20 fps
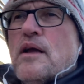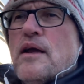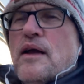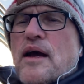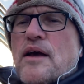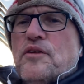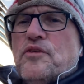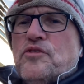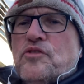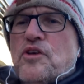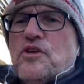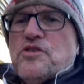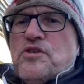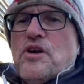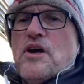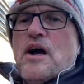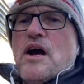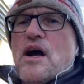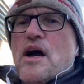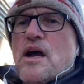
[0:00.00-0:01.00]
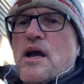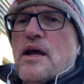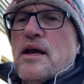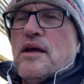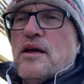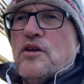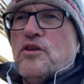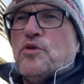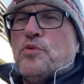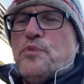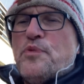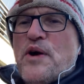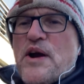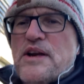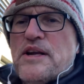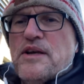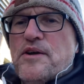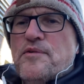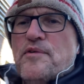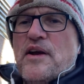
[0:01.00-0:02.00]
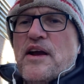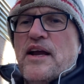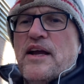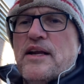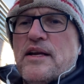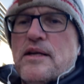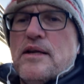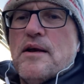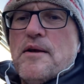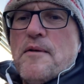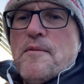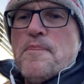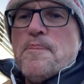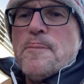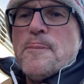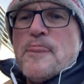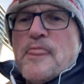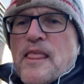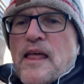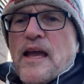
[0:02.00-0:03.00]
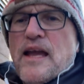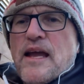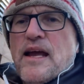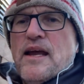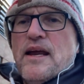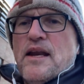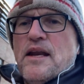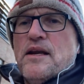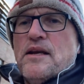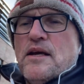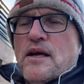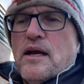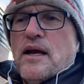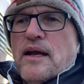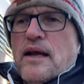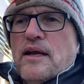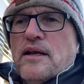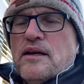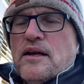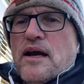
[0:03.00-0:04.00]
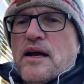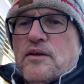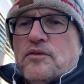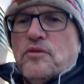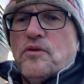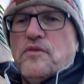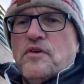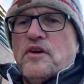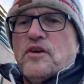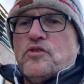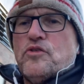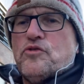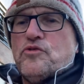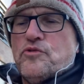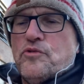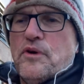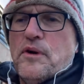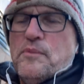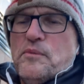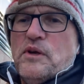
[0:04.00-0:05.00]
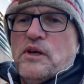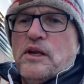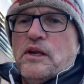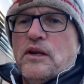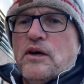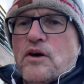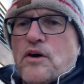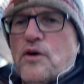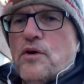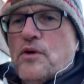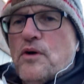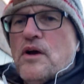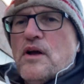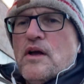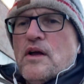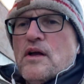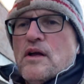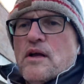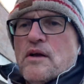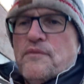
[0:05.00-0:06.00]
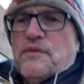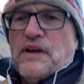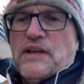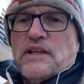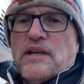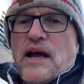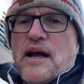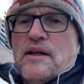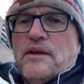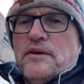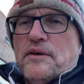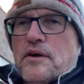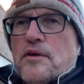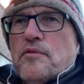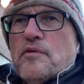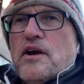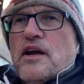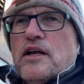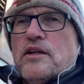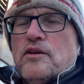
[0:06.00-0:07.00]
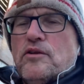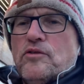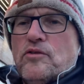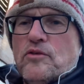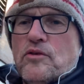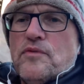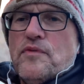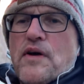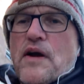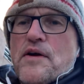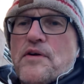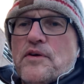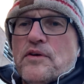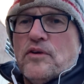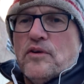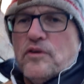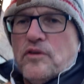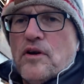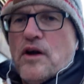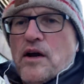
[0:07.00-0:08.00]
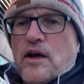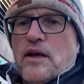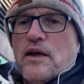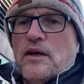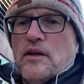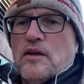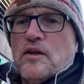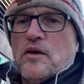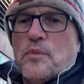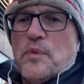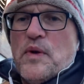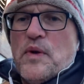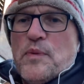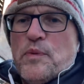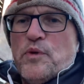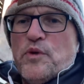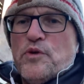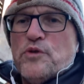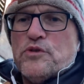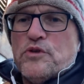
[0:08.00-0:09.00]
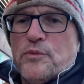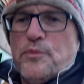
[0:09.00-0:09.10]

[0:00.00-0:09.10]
has such a high spreading rate and it has an extremely low fatality rate. This is a virus, it's not killing people. There's a